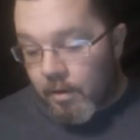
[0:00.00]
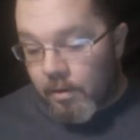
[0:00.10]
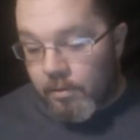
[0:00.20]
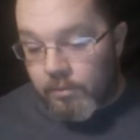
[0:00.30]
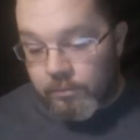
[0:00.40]

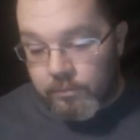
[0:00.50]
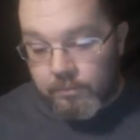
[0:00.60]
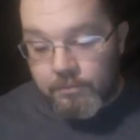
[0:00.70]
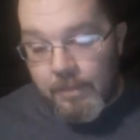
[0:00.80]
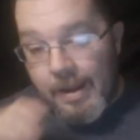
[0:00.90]
on
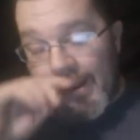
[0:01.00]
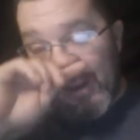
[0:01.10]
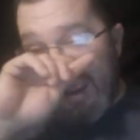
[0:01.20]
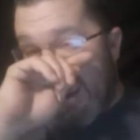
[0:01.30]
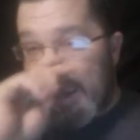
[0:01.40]

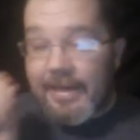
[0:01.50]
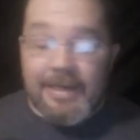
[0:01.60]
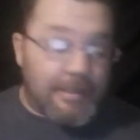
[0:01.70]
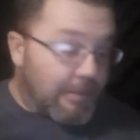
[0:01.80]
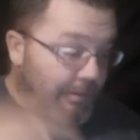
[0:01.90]
my
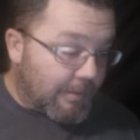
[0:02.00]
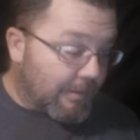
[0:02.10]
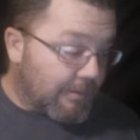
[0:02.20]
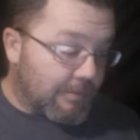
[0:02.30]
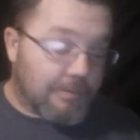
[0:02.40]
Addy,
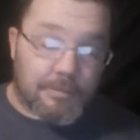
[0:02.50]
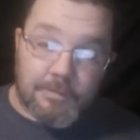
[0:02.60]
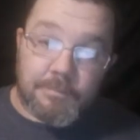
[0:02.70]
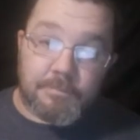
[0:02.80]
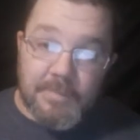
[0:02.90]

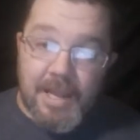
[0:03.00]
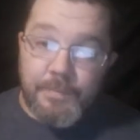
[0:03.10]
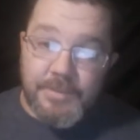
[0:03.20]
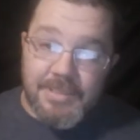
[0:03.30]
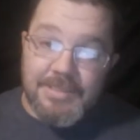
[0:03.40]

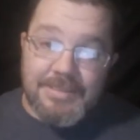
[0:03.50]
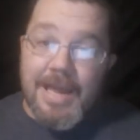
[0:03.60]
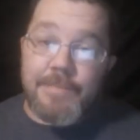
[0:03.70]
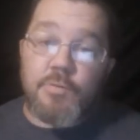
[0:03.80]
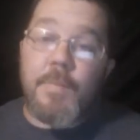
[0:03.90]
90% of the
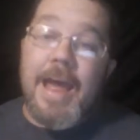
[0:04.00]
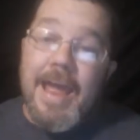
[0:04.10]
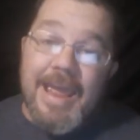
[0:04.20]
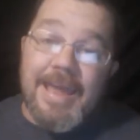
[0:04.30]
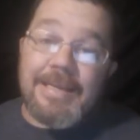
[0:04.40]
time on my
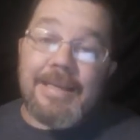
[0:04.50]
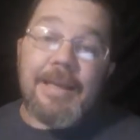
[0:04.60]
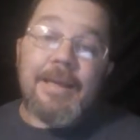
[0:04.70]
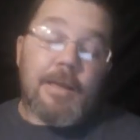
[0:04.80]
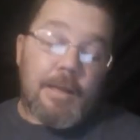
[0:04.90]
Addy
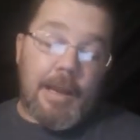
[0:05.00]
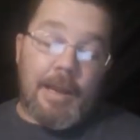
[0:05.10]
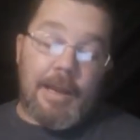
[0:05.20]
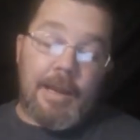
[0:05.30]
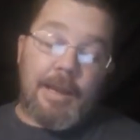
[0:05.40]

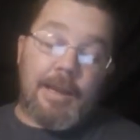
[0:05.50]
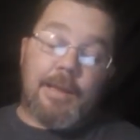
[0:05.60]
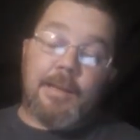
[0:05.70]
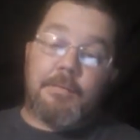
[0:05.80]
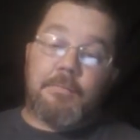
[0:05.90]

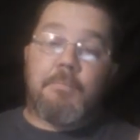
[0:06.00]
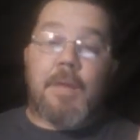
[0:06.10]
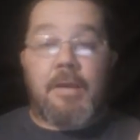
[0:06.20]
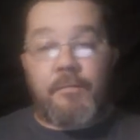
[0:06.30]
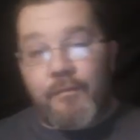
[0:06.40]
and
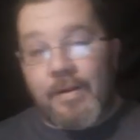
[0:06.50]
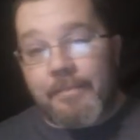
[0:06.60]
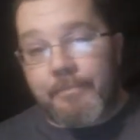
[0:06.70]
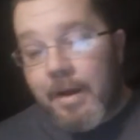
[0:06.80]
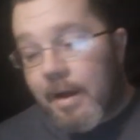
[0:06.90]
my
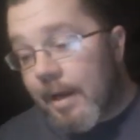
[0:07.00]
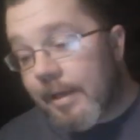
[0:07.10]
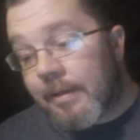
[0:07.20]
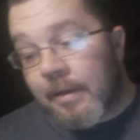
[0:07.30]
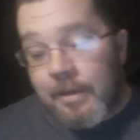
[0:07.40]
Flip
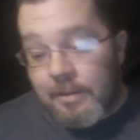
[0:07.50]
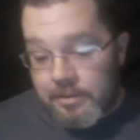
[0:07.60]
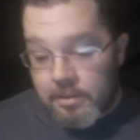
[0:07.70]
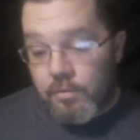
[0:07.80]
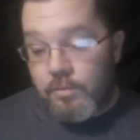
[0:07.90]
mod.
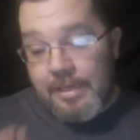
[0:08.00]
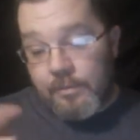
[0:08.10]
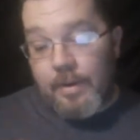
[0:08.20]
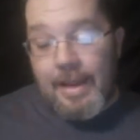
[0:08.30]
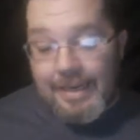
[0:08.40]
So
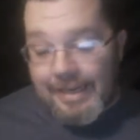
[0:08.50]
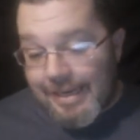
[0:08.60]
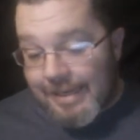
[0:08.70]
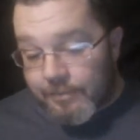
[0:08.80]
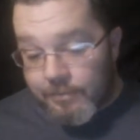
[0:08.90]
that's what I
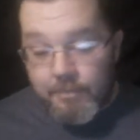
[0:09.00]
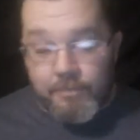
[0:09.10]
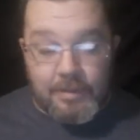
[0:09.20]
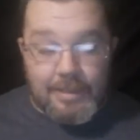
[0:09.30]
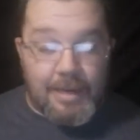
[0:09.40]
get,
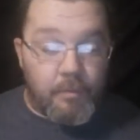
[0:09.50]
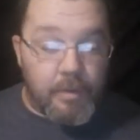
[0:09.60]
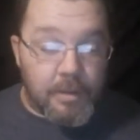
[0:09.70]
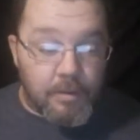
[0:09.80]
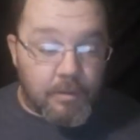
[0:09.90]
but they
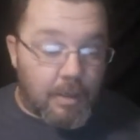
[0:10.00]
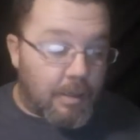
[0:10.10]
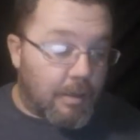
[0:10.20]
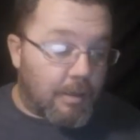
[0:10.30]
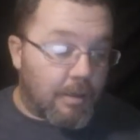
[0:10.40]
will
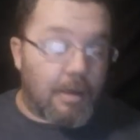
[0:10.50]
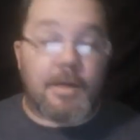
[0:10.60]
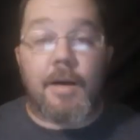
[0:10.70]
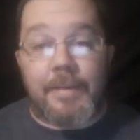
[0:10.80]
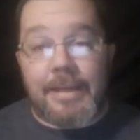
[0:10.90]

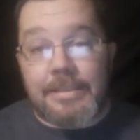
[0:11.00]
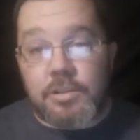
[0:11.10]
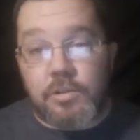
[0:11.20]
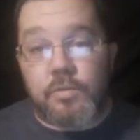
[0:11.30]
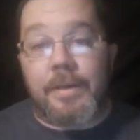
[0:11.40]

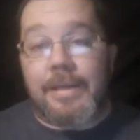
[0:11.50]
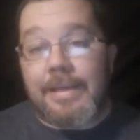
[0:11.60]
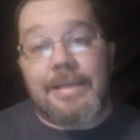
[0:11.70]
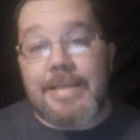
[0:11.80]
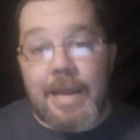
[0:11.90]
accommodate you in
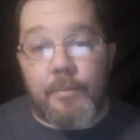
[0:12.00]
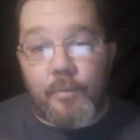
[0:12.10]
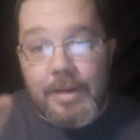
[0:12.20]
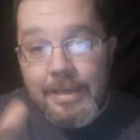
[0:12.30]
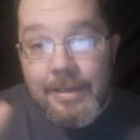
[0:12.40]
any type
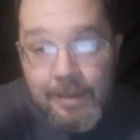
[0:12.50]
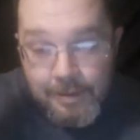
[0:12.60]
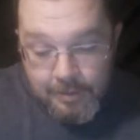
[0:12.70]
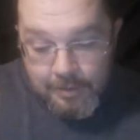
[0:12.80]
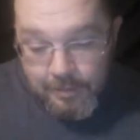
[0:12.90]
of way
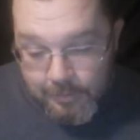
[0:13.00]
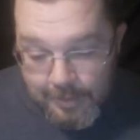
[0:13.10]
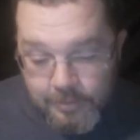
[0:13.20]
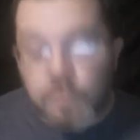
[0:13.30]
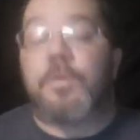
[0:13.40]

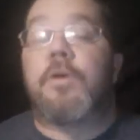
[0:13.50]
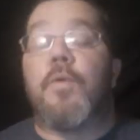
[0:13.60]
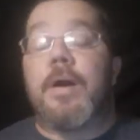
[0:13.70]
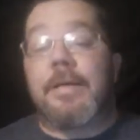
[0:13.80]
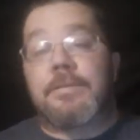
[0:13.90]
that you
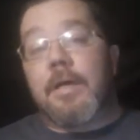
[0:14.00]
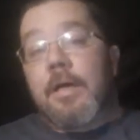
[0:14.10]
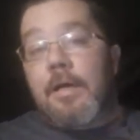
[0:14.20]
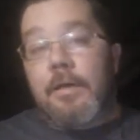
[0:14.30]
request.